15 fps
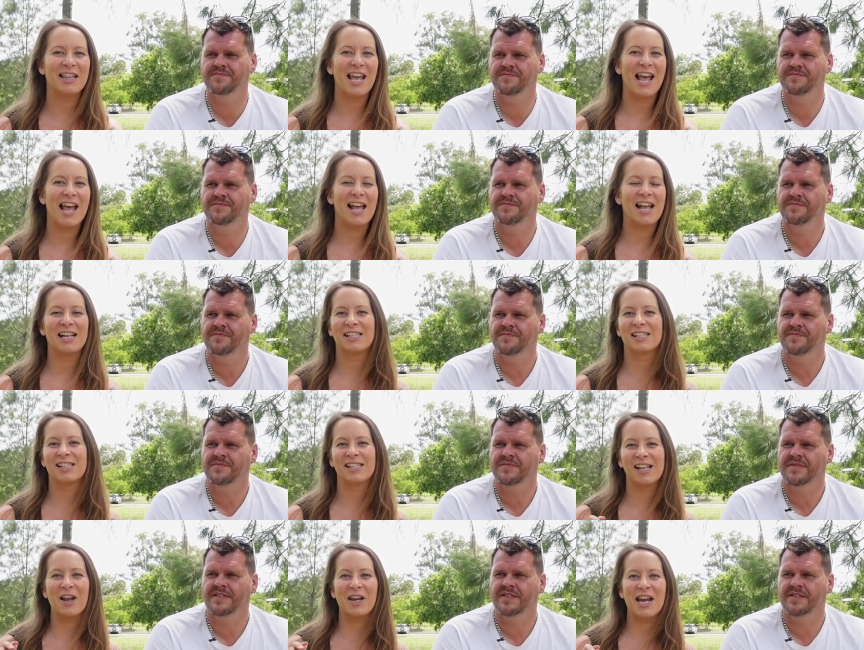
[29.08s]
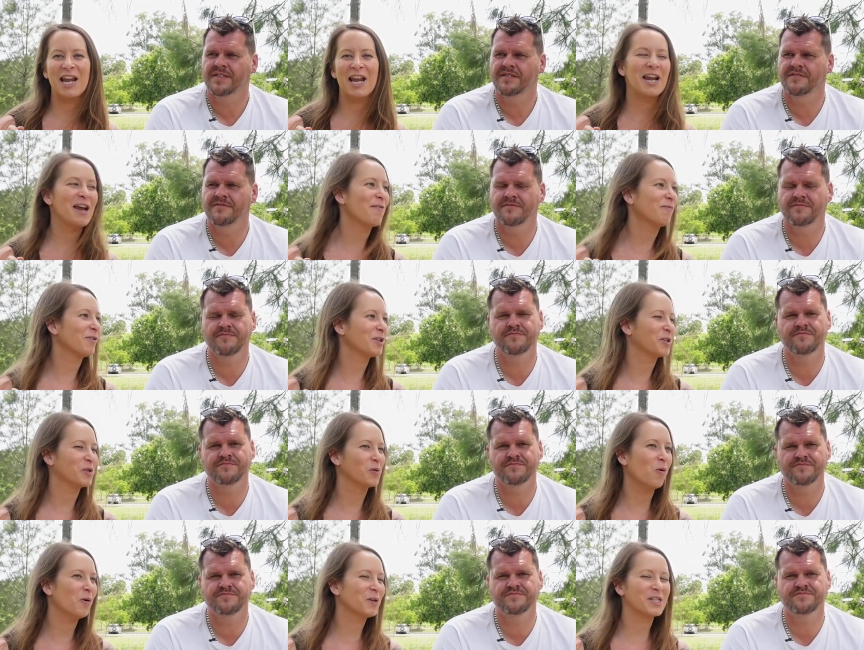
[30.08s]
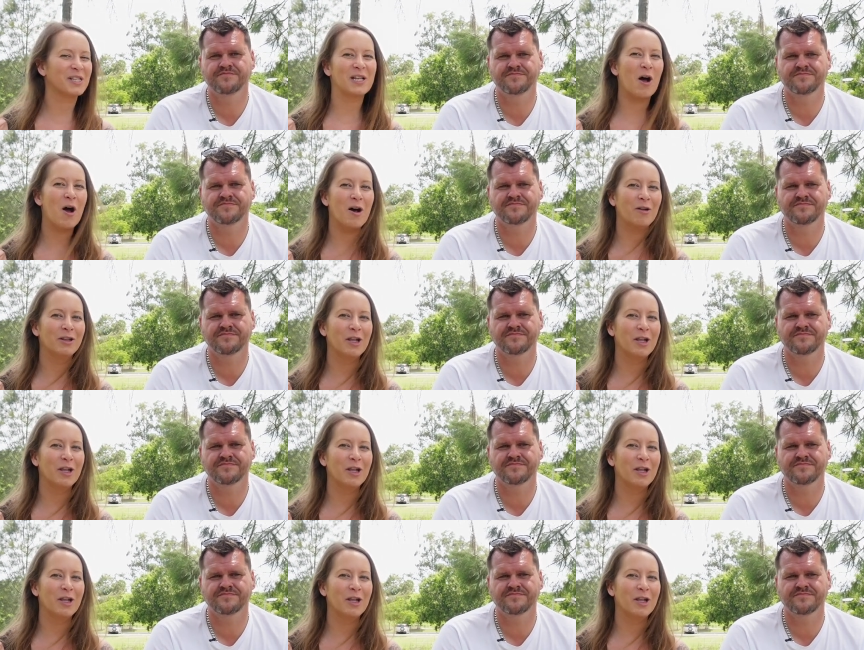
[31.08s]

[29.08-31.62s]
Speaker 1: their sunny resort style